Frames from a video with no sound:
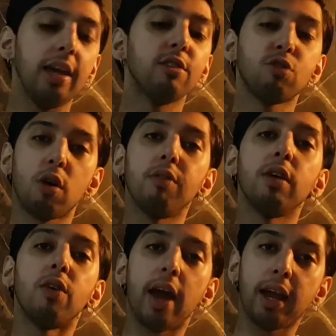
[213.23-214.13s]
in sort
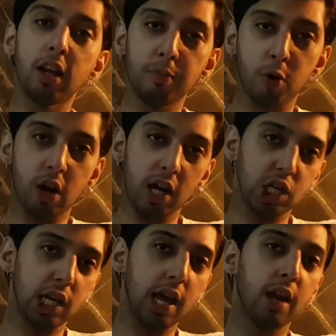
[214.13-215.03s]
of the regular
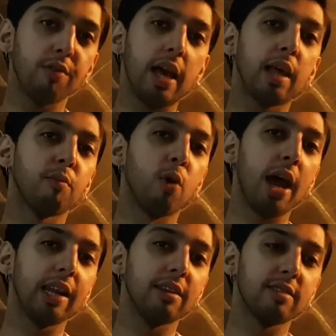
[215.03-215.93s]
production line of Alec
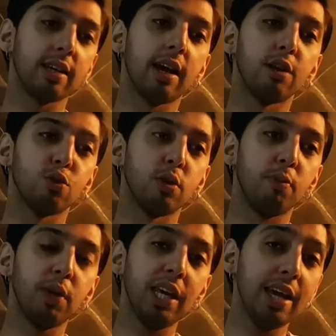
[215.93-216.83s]
Bradley's cigars
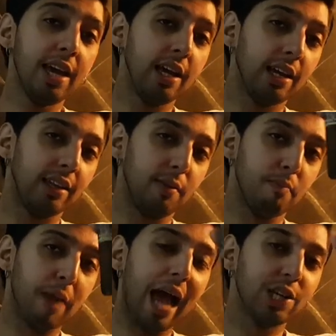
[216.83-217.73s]
would be the
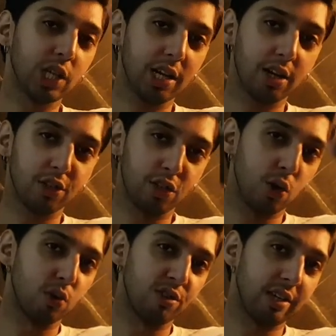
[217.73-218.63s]
Magic
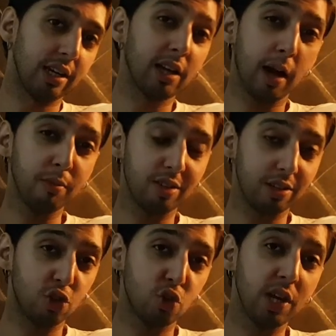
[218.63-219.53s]
Toast. It comes
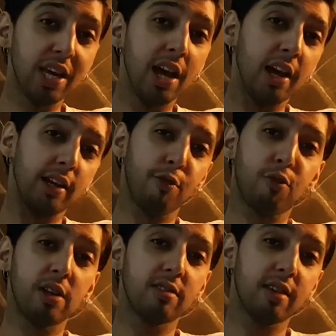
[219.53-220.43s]
in 3
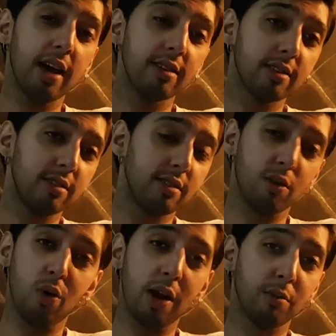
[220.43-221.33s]
different sizes,
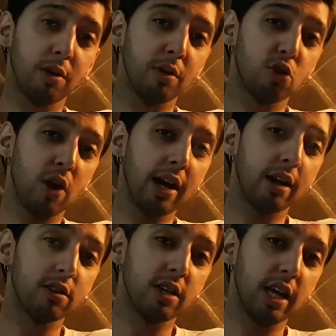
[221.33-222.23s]
and what I'm going to be
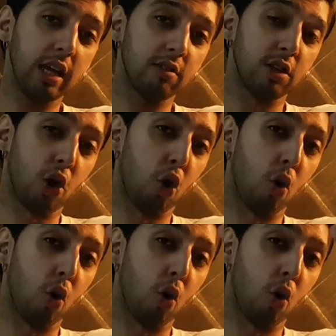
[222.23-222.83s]
trying out today is the